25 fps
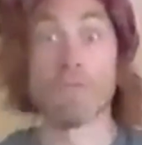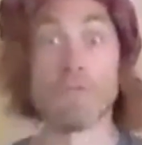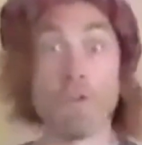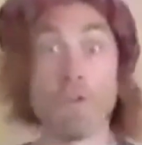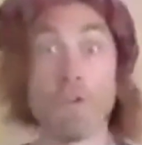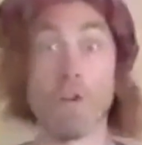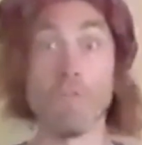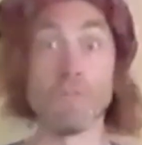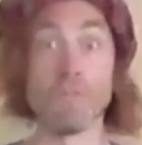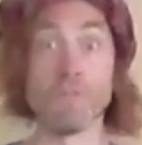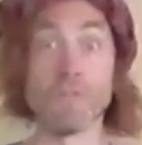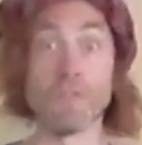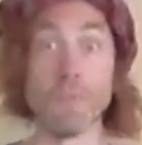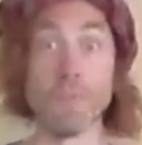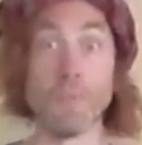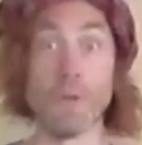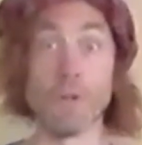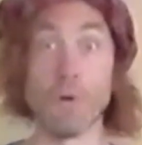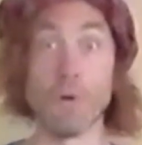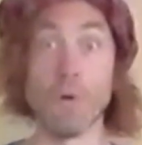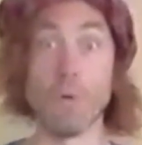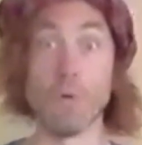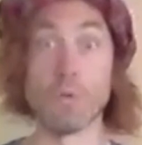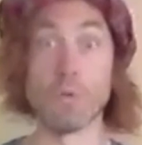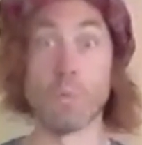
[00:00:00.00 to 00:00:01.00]
run from an
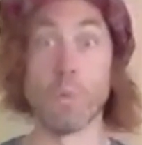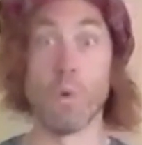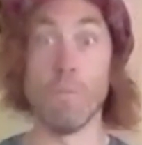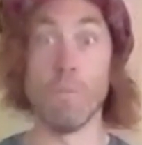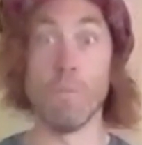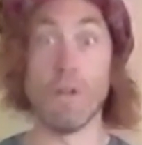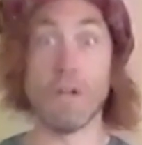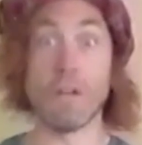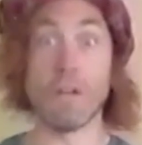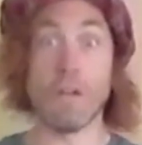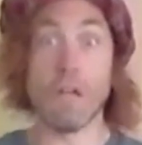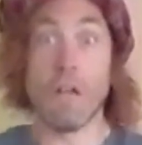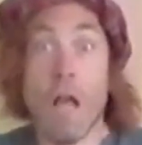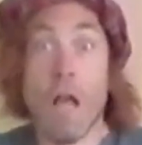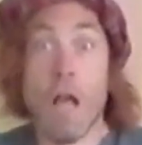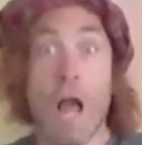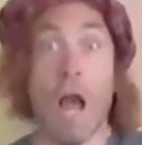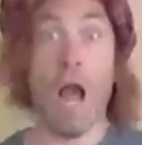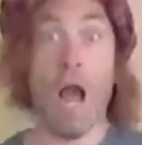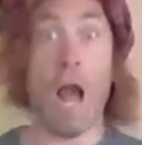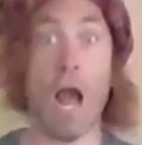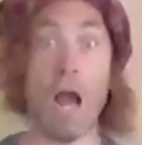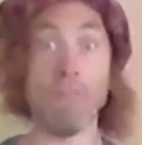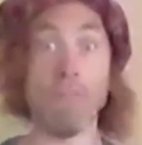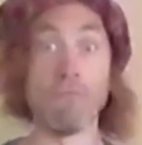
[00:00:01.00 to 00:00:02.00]
old woman.
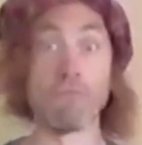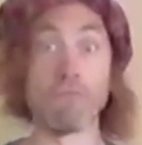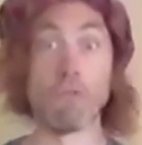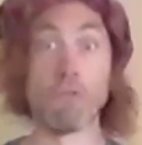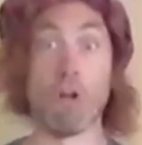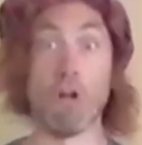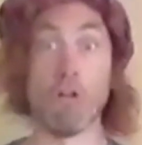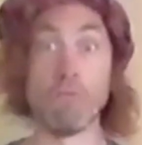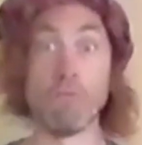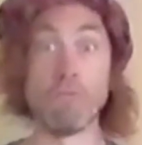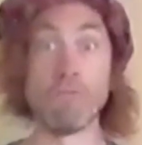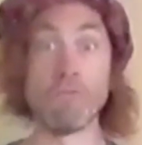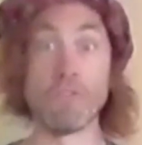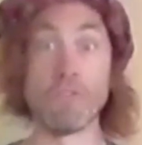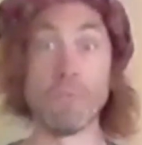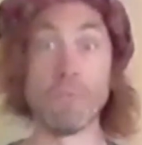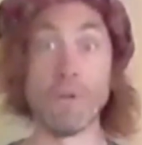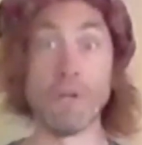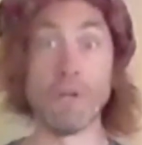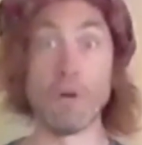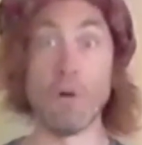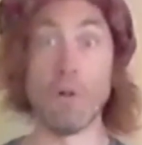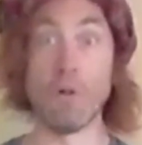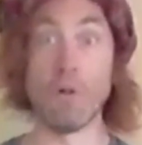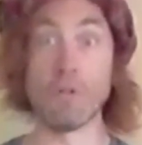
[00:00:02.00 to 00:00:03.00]
I've run from an
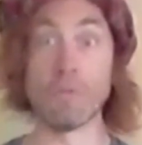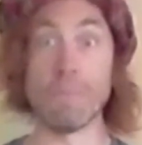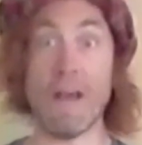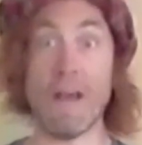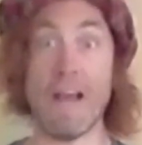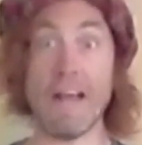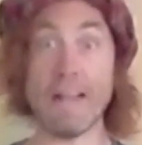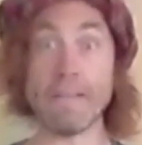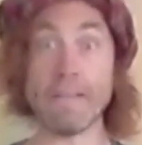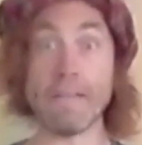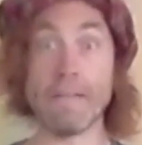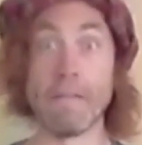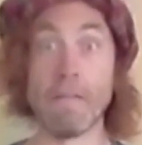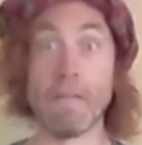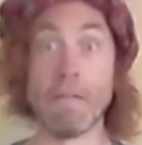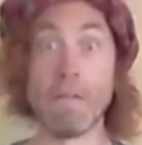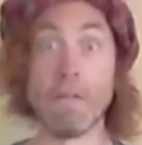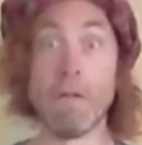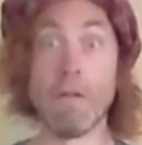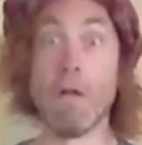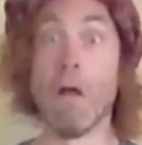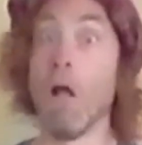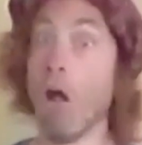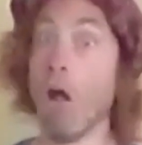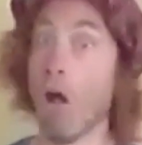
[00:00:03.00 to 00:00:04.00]
old man.
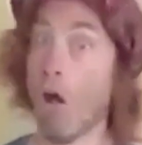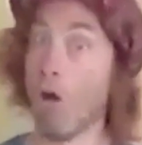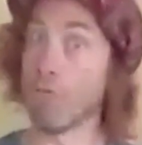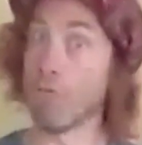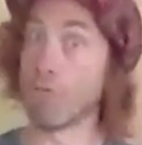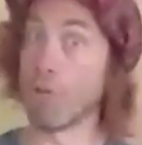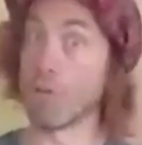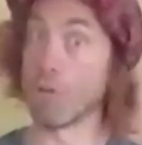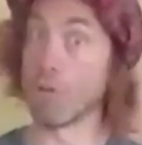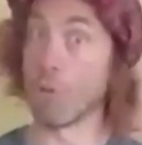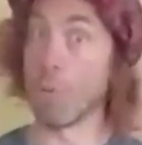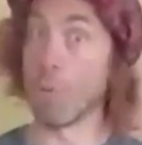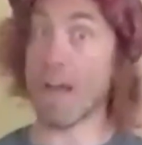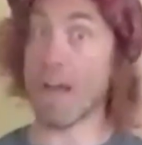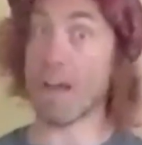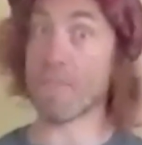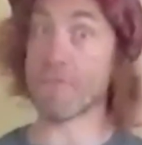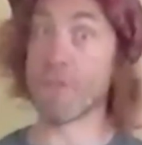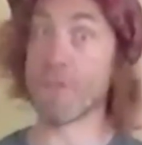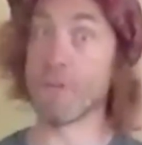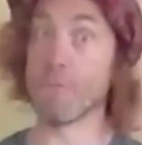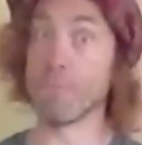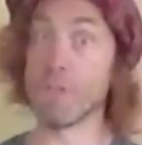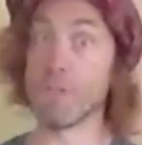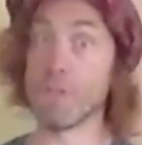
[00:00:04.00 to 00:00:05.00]
I'll run away
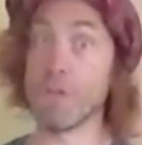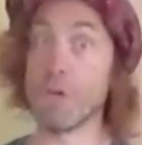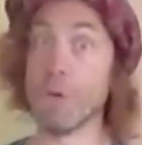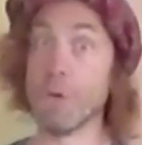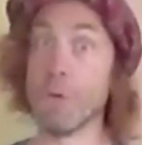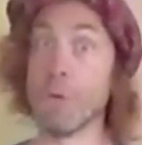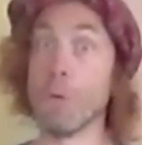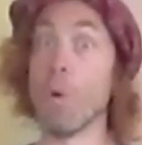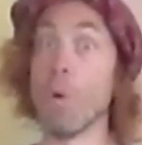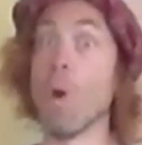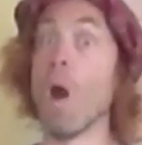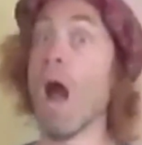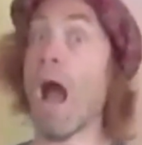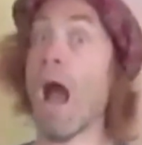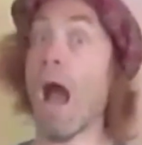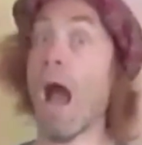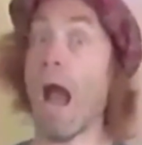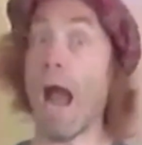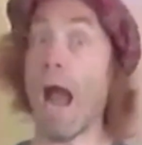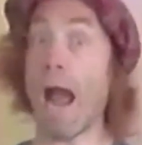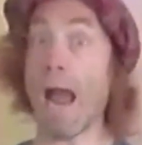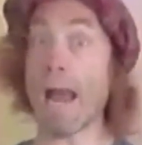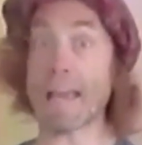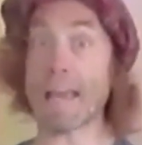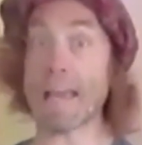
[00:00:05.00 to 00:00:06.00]
from you.
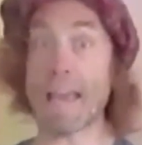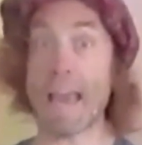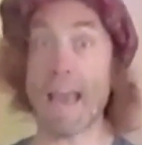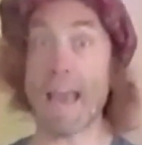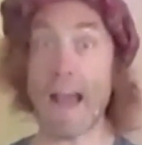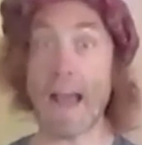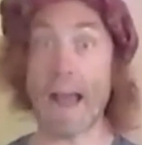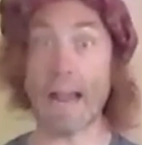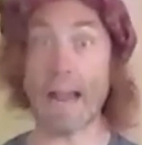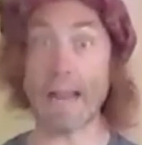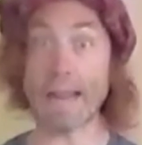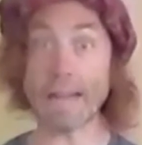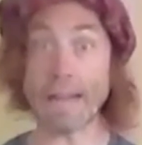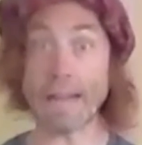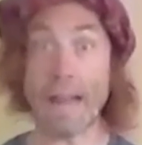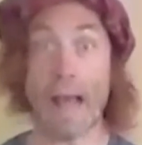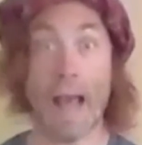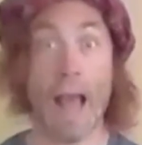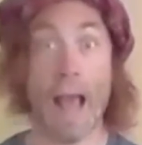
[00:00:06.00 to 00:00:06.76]
I can.